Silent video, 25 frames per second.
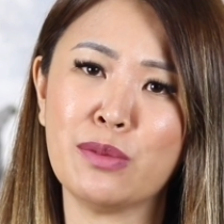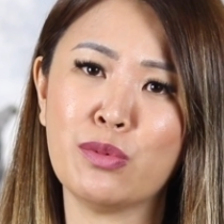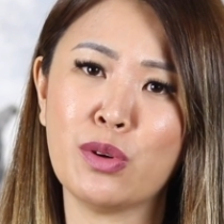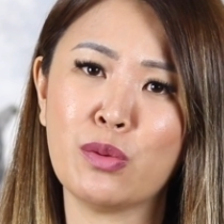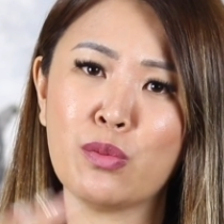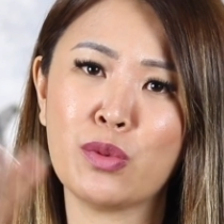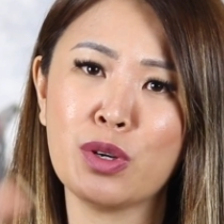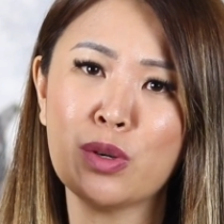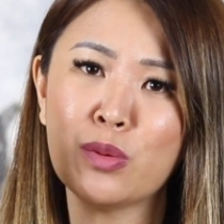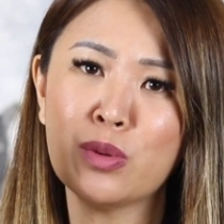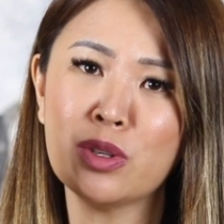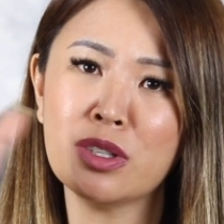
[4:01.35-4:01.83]
When
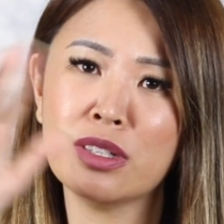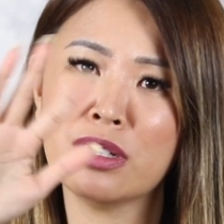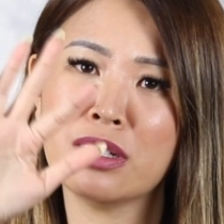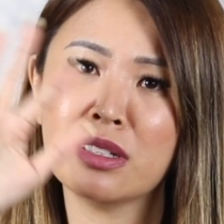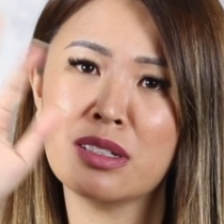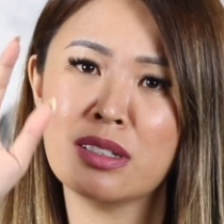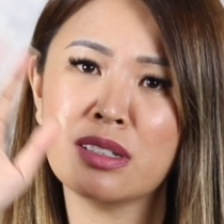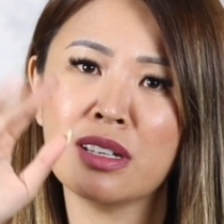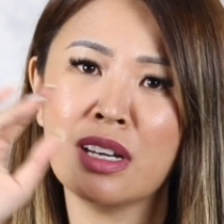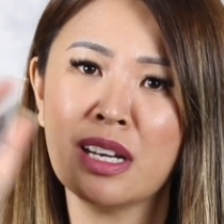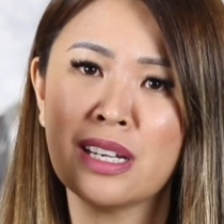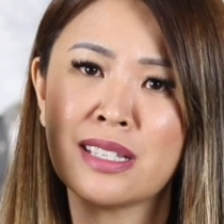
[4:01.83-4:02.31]
we
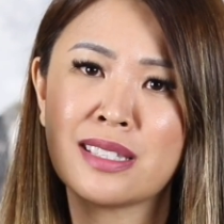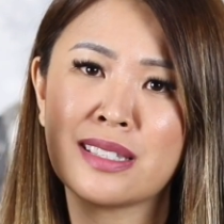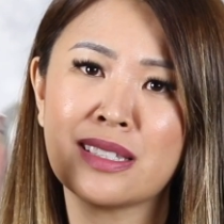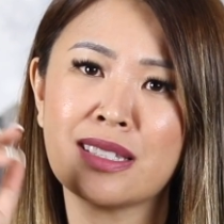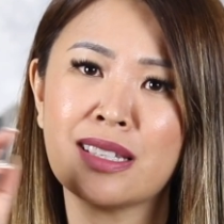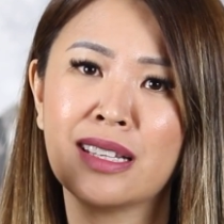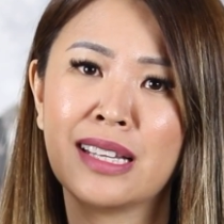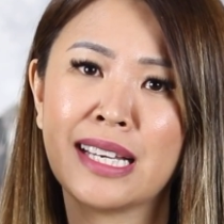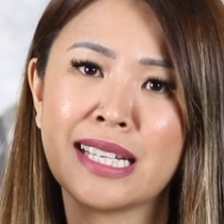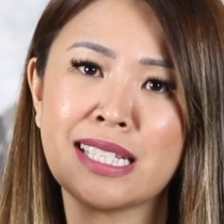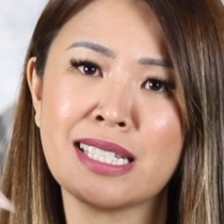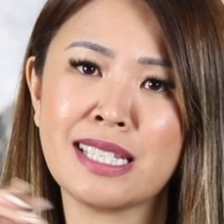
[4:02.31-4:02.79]
were
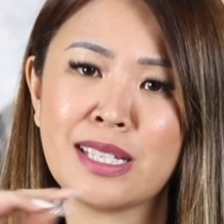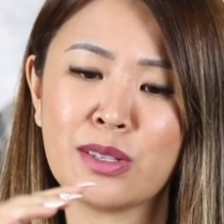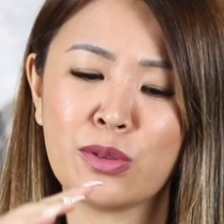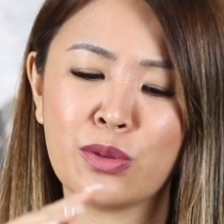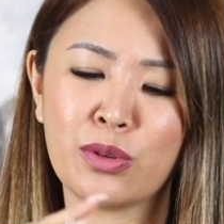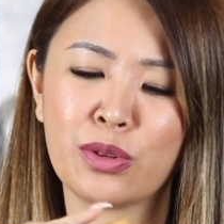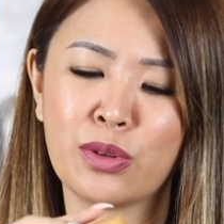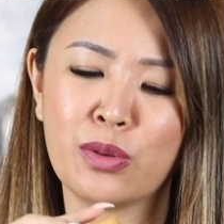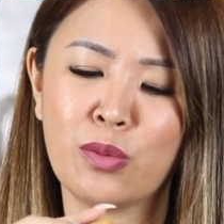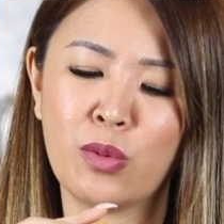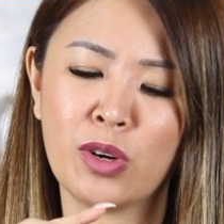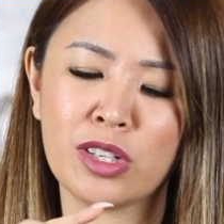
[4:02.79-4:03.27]
selecting all
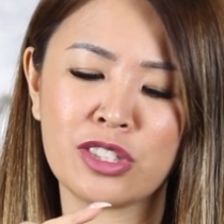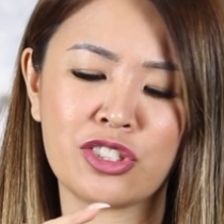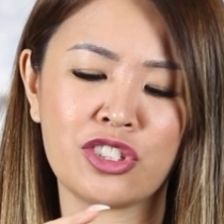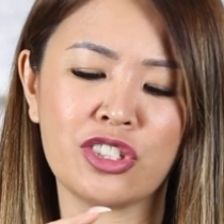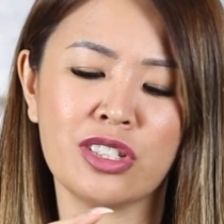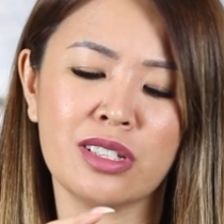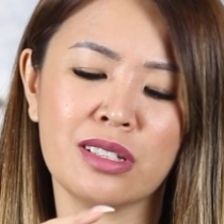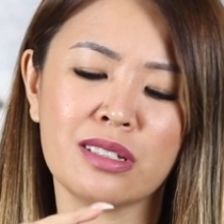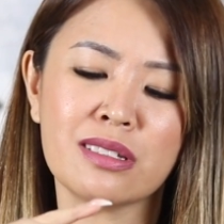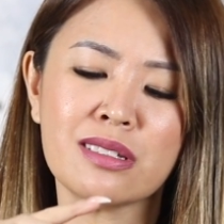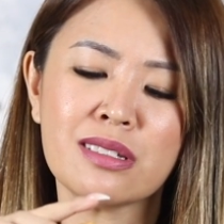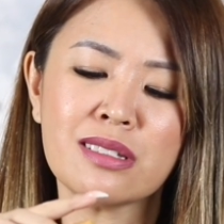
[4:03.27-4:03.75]
the
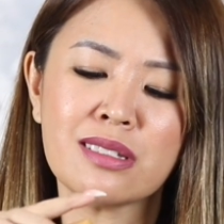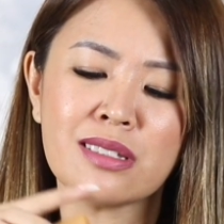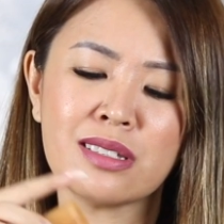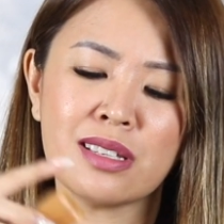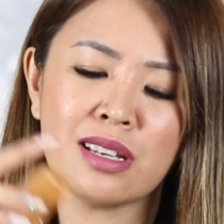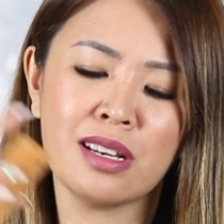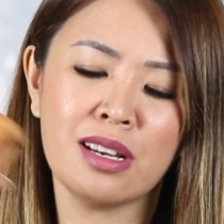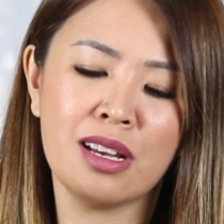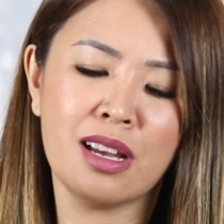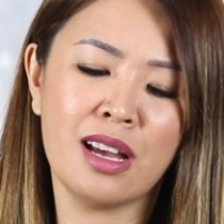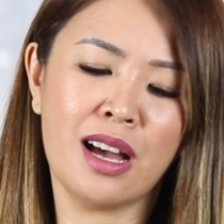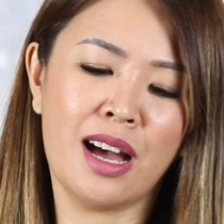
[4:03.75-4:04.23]
watches,
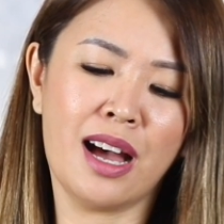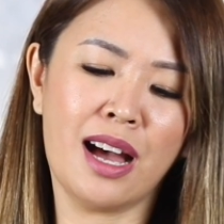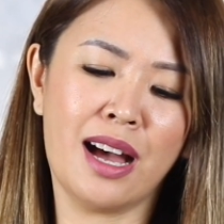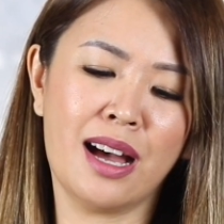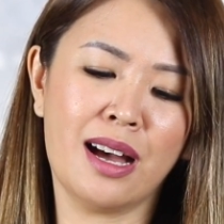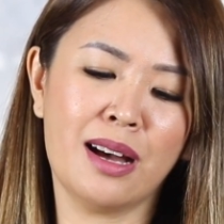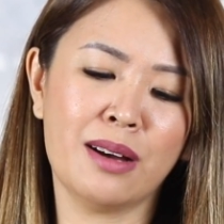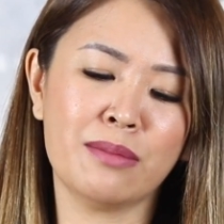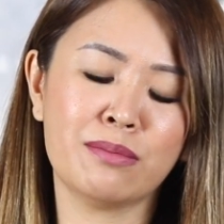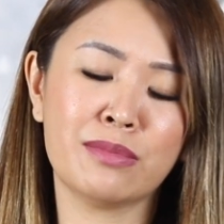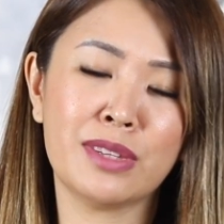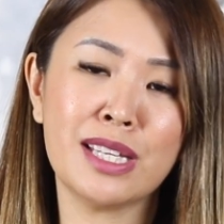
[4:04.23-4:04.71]

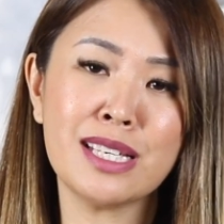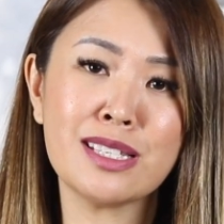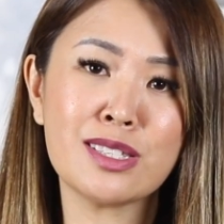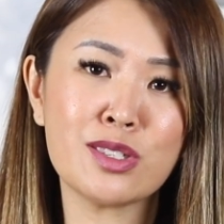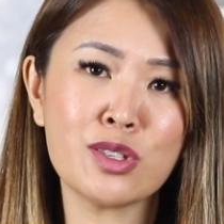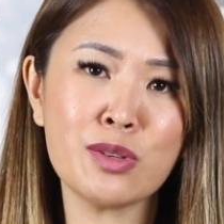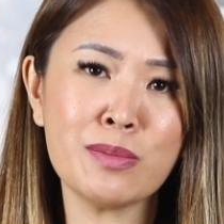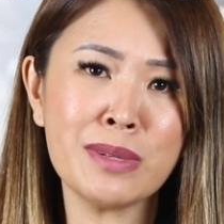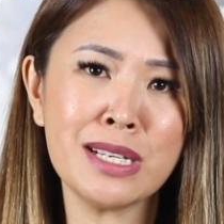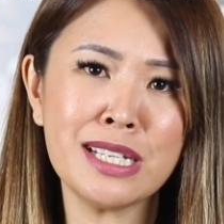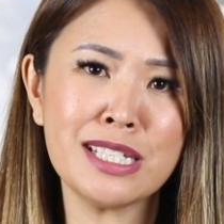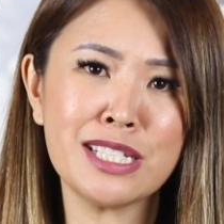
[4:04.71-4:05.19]
there's
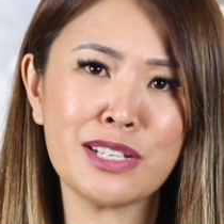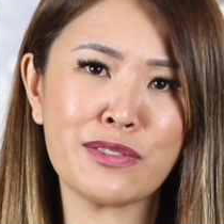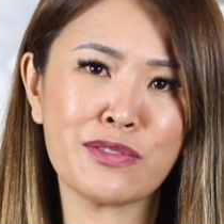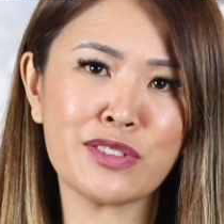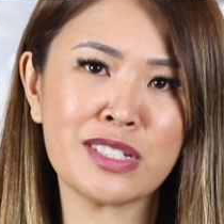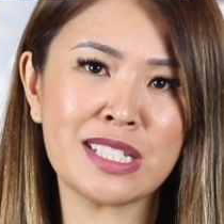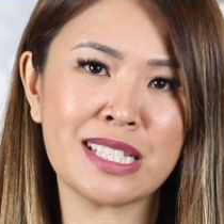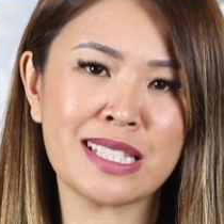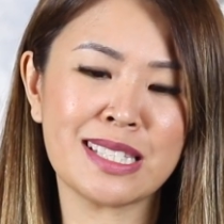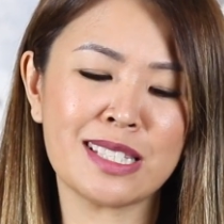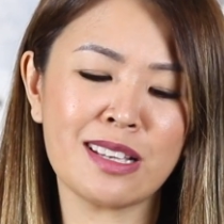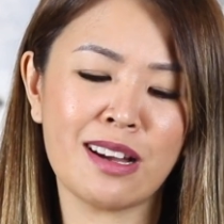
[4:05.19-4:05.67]
so many
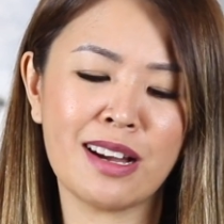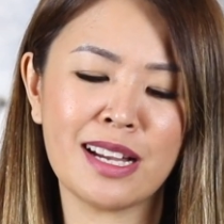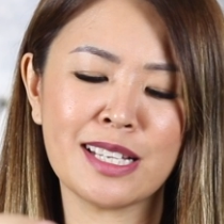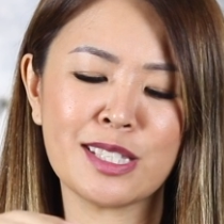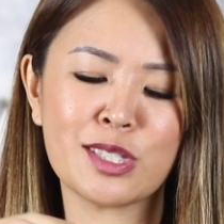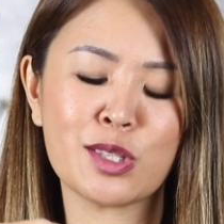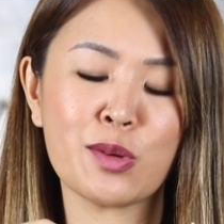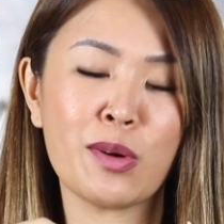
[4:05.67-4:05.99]
different designs.